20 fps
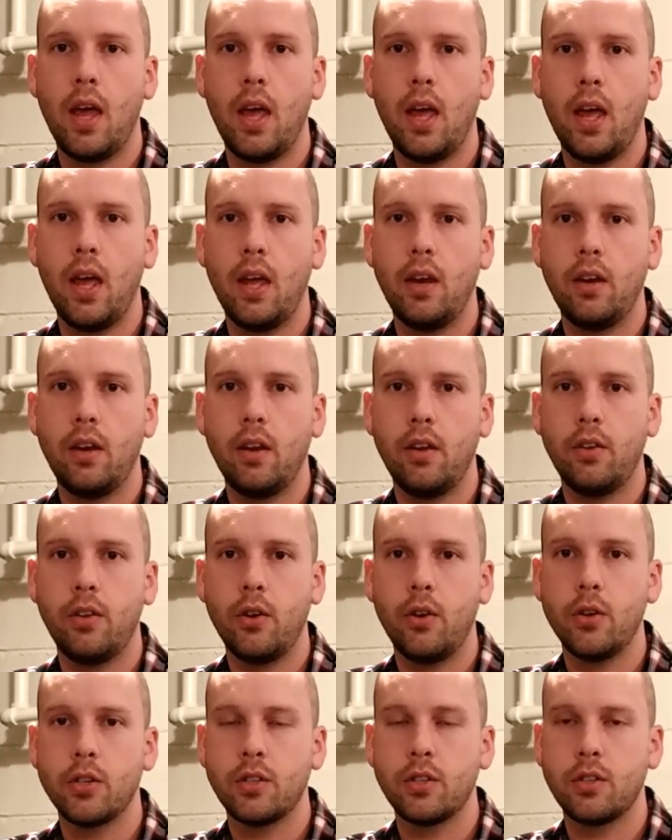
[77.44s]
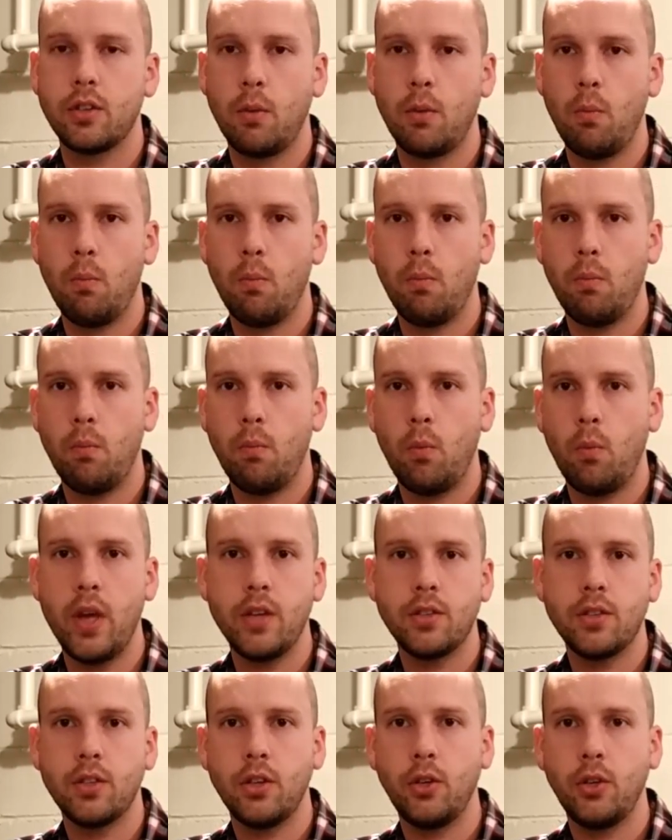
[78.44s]
And there's some
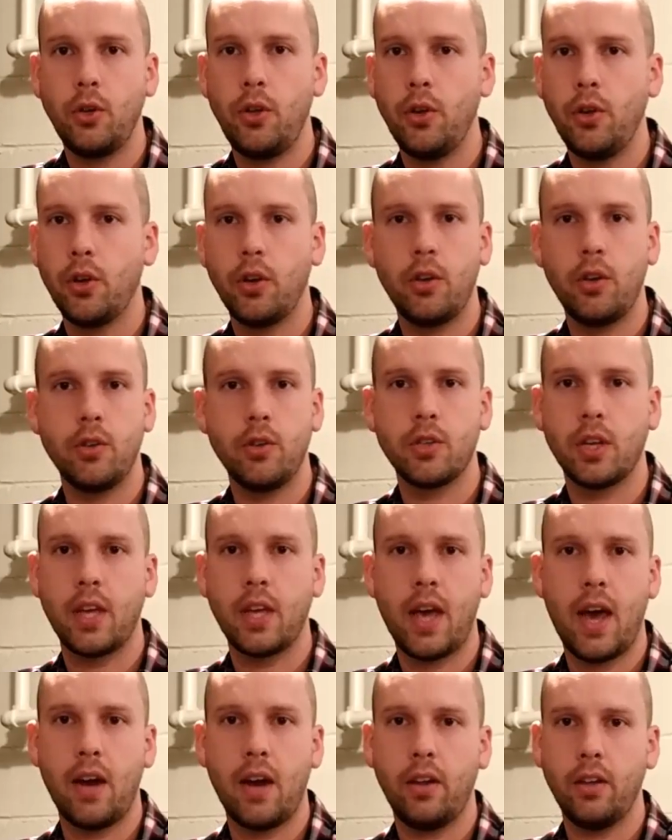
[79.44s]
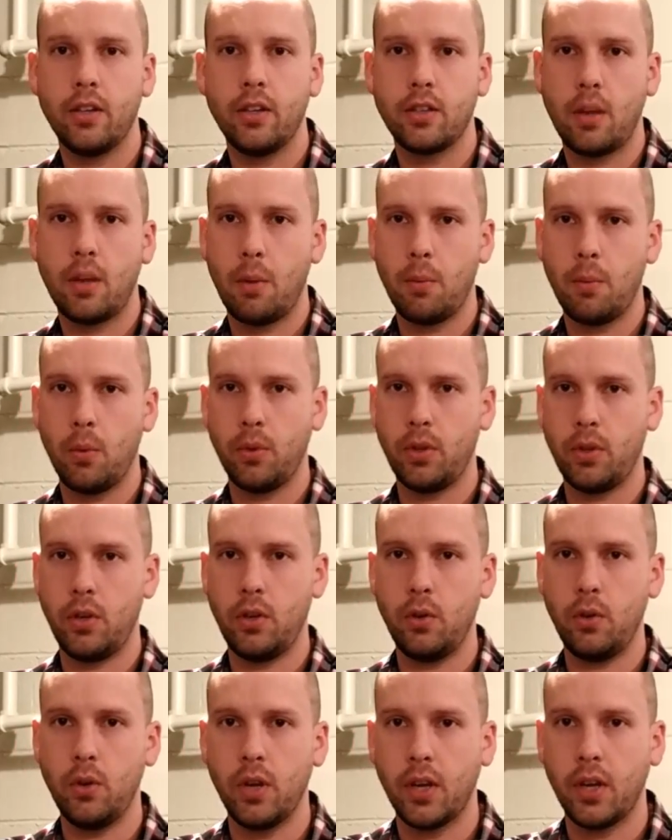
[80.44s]
ways to do it. You could use a catalyst. That might be what they
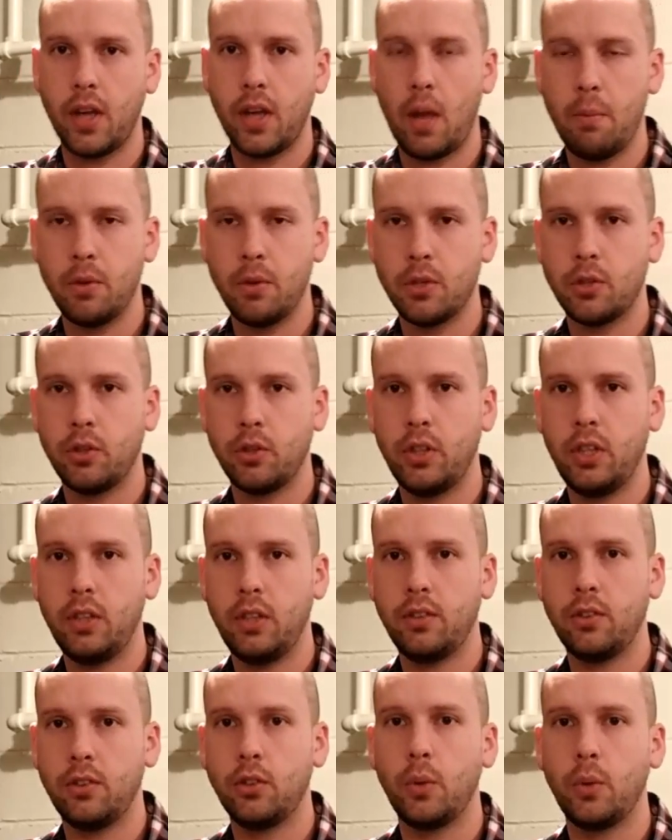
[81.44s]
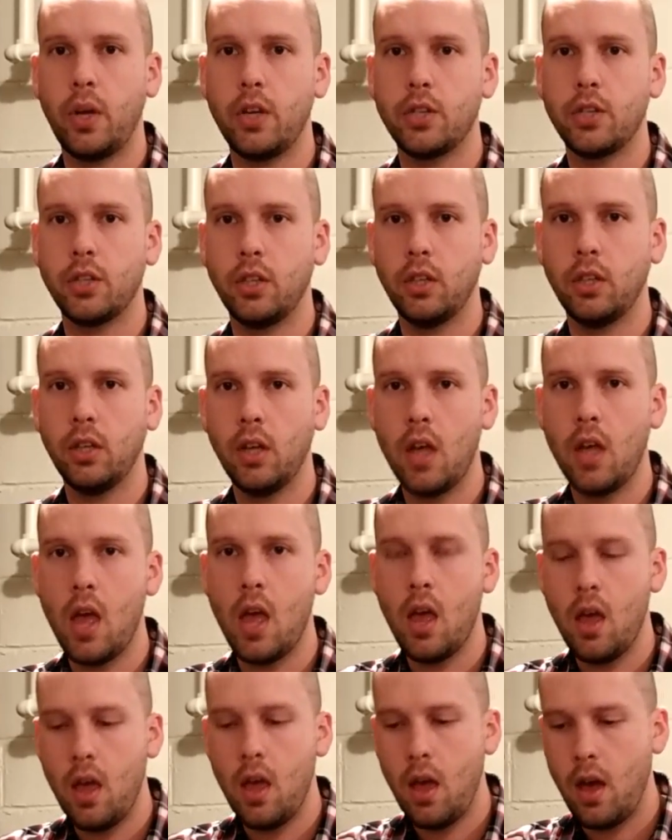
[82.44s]
do in a chemistry situation.
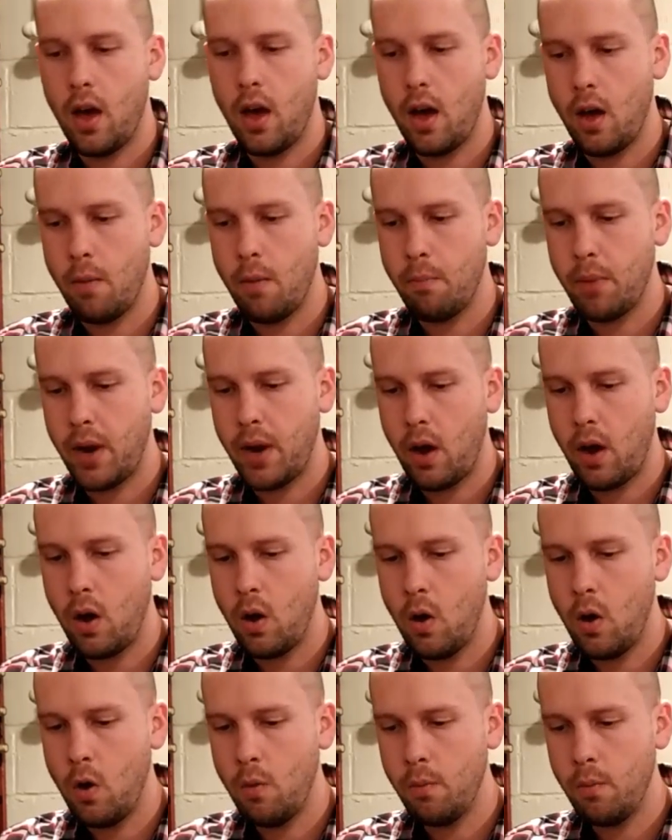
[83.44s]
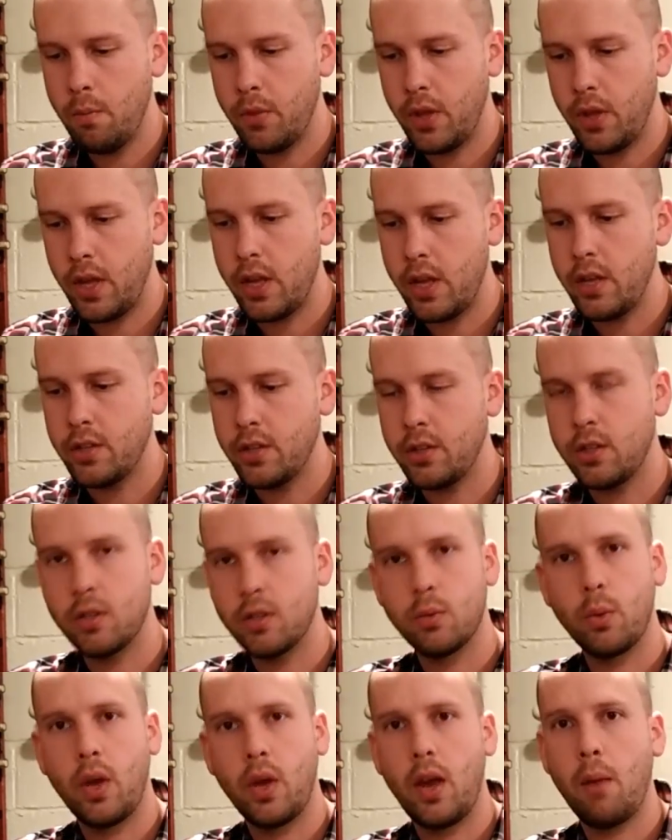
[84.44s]
Um, but at home, the
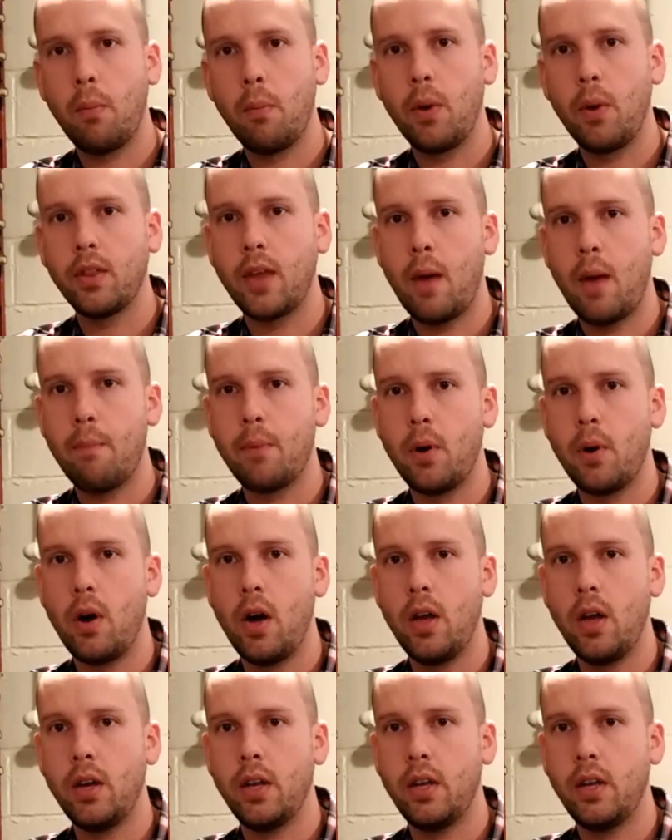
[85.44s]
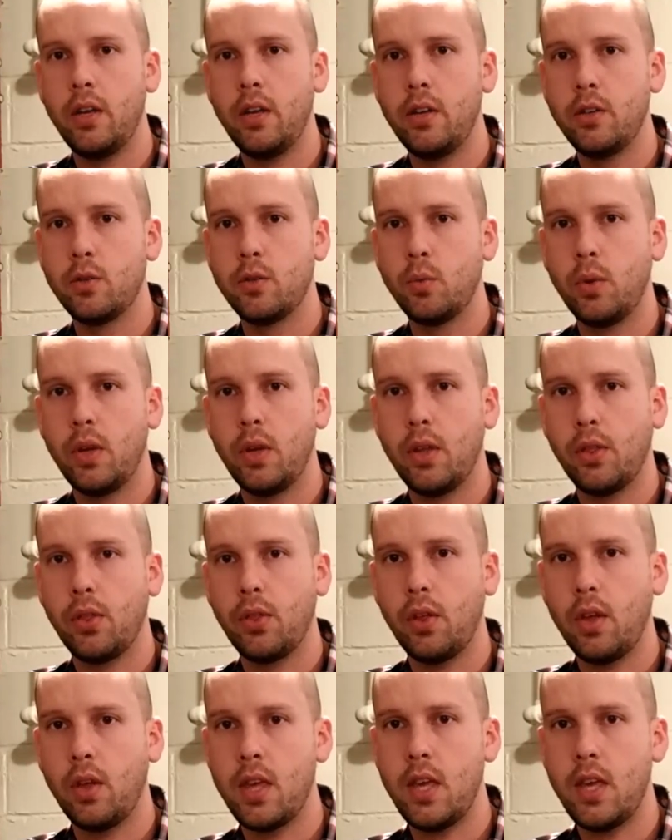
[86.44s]
easiest way to break that bond is with
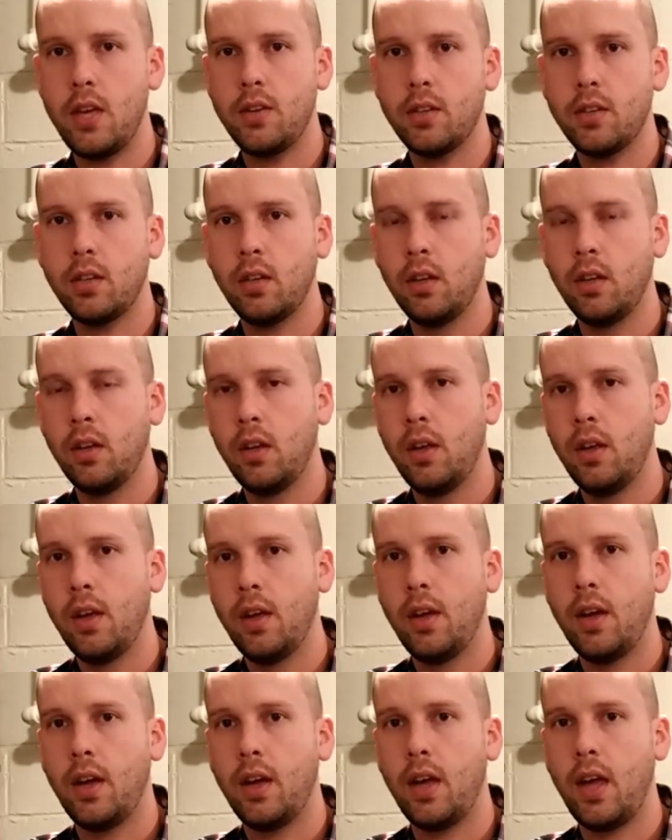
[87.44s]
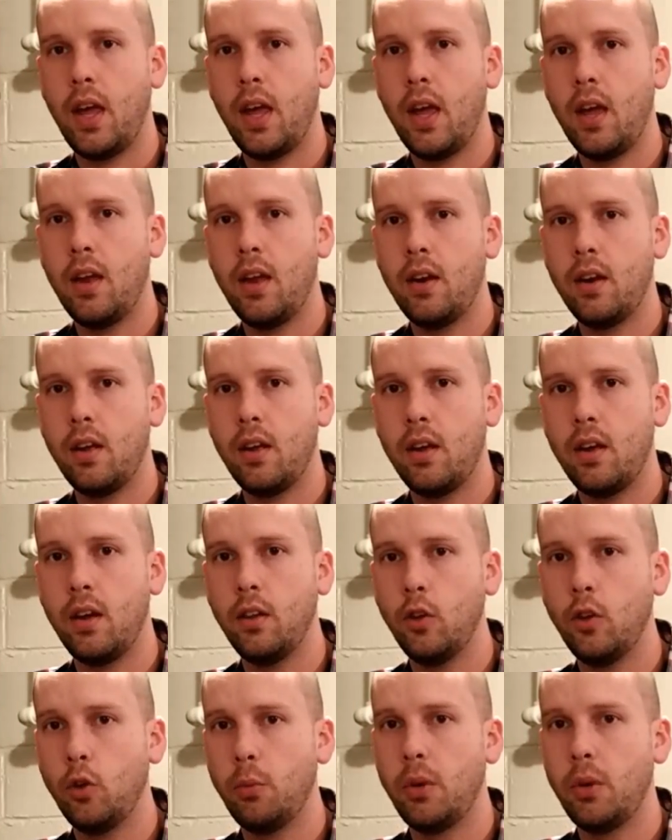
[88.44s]
heat and a
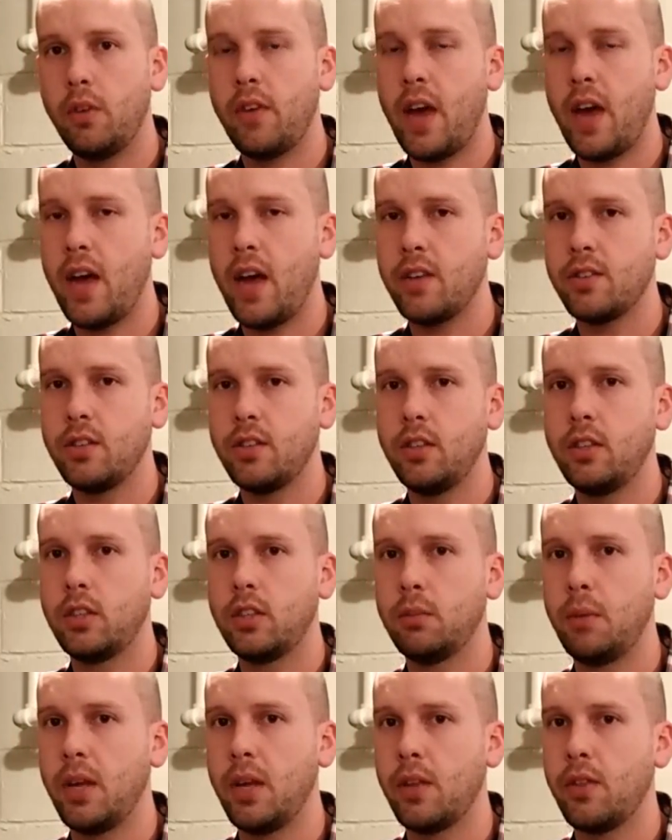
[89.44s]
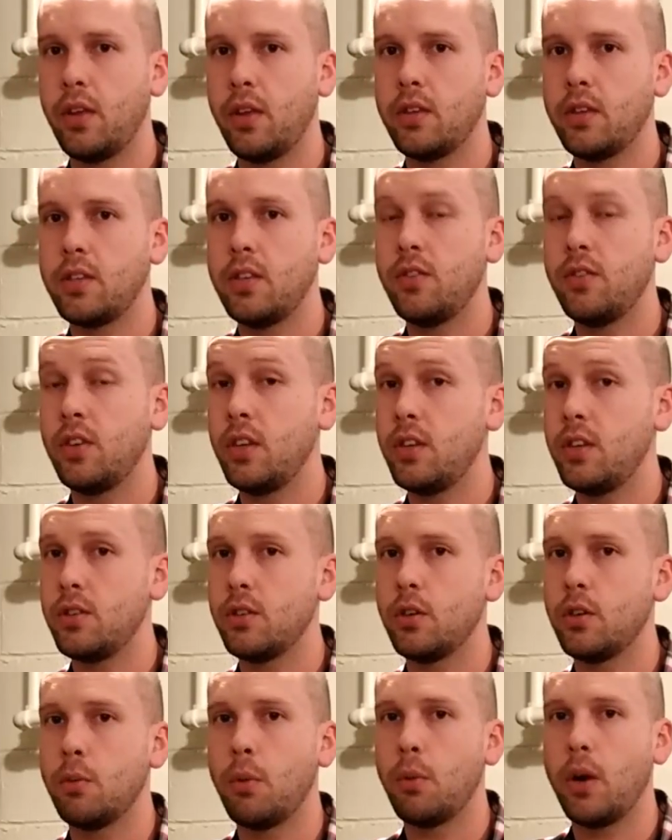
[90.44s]
little bit of acid to make things even
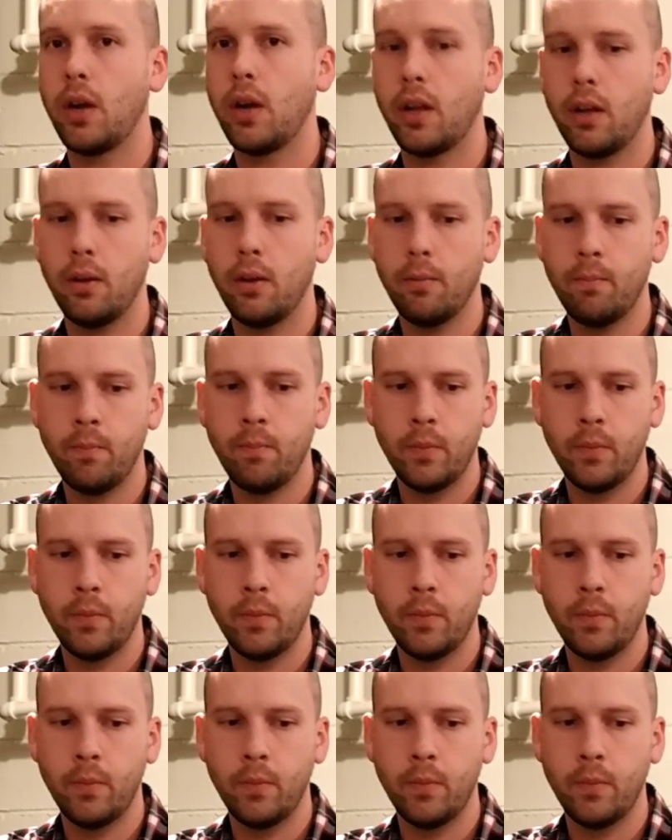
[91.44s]
easier to break it.